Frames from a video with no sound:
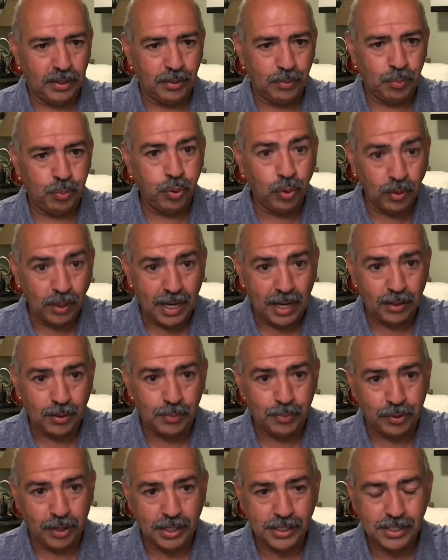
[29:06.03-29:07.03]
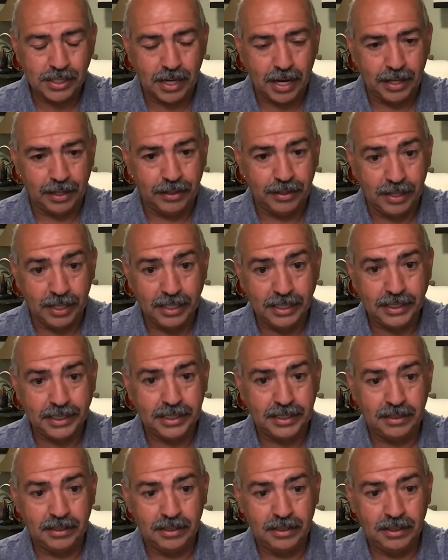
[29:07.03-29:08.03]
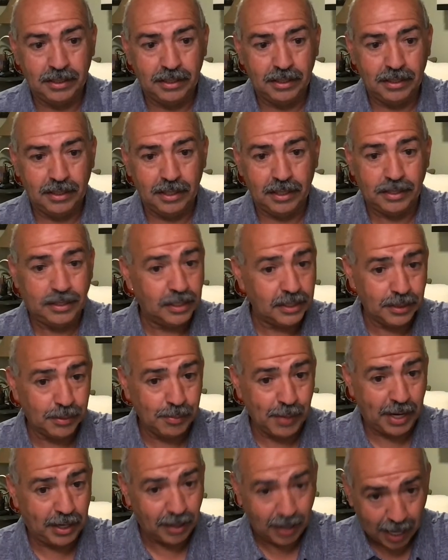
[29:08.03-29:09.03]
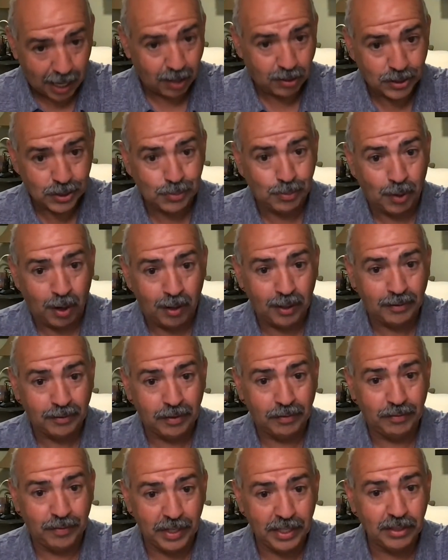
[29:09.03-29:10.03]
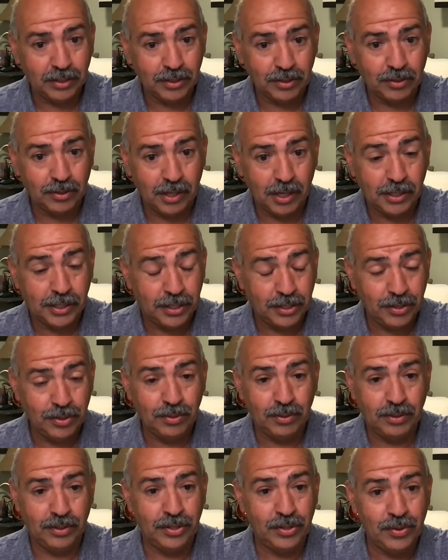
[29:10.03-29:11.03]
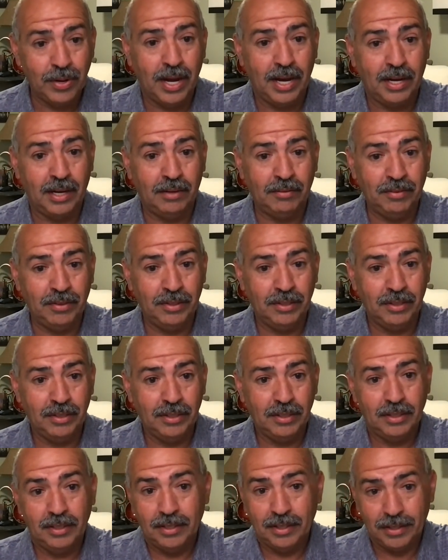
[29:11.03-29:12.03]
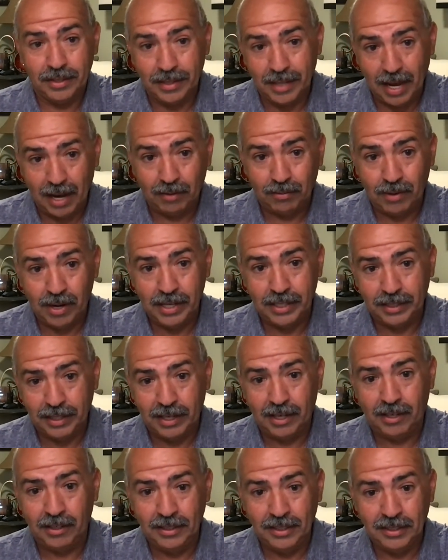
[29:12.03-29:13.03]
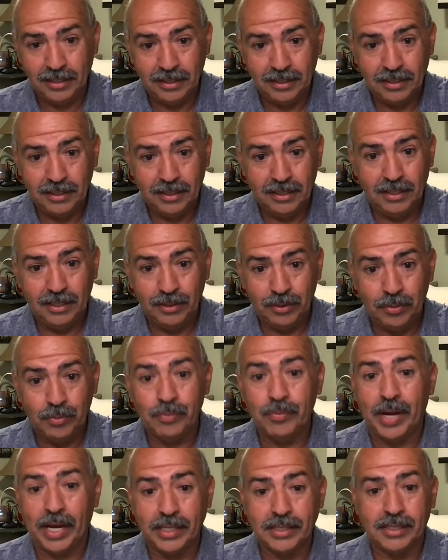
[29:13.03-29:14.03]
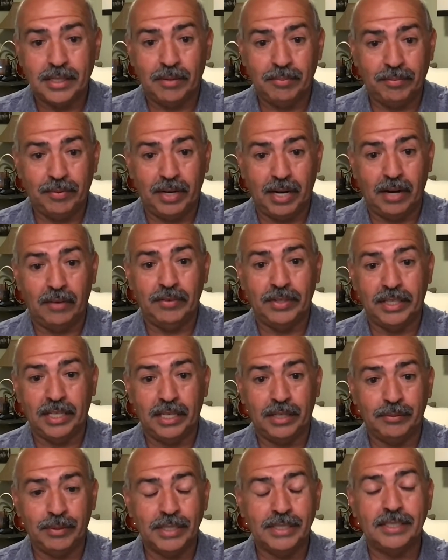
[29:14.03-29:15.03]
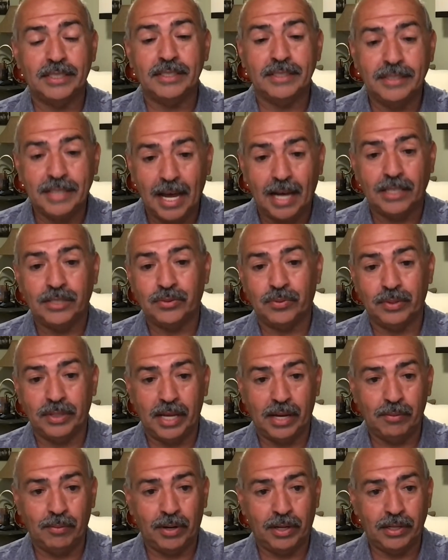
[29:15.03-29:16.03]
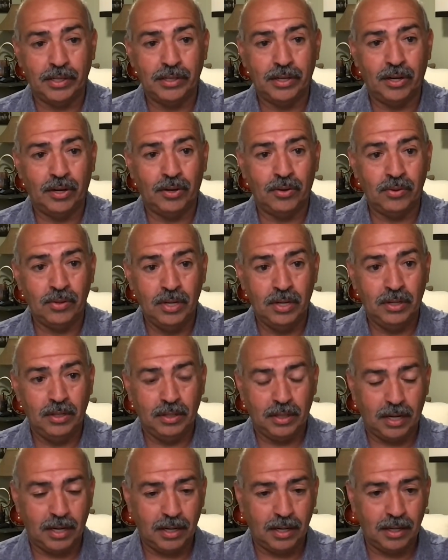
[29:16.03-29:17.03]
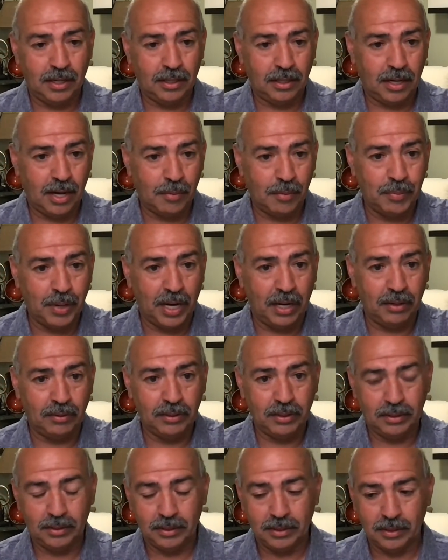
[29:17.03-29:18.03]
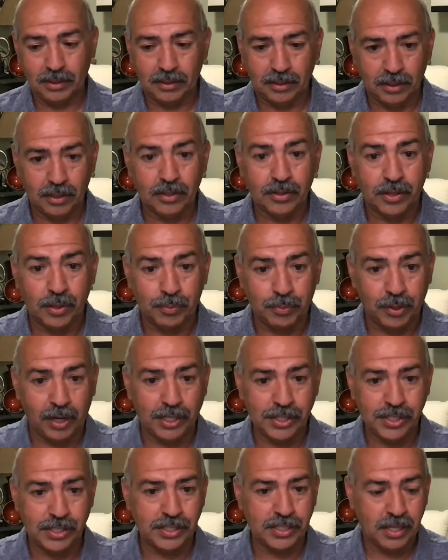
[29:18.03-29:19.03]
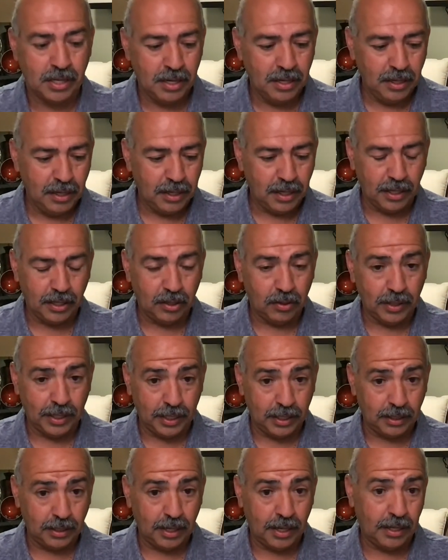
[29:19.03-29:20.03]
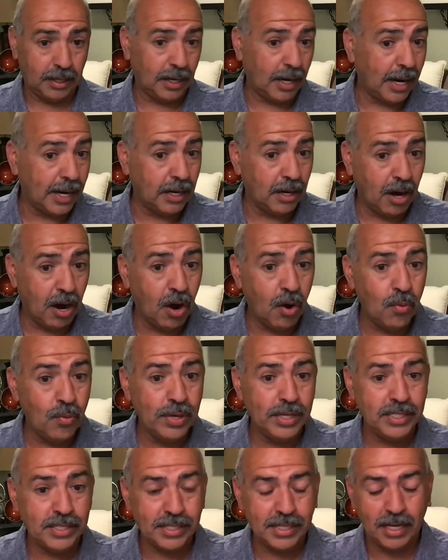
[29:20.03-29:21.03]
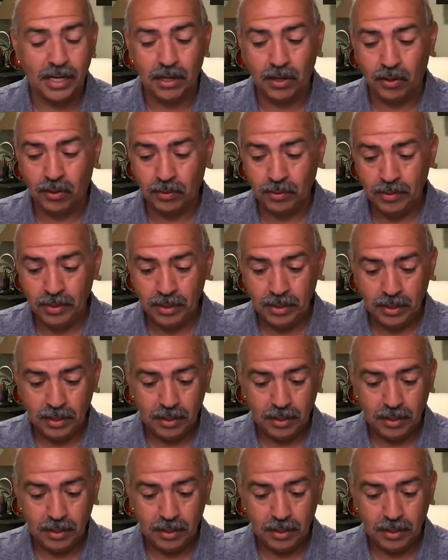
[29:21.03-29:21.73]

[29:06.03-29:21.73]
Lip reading: pull out a brush like this, it doesn't matter how small of a vehicle you have, that right there makes up for everything, because that's what they want to know about the brushes. You know, and I always tell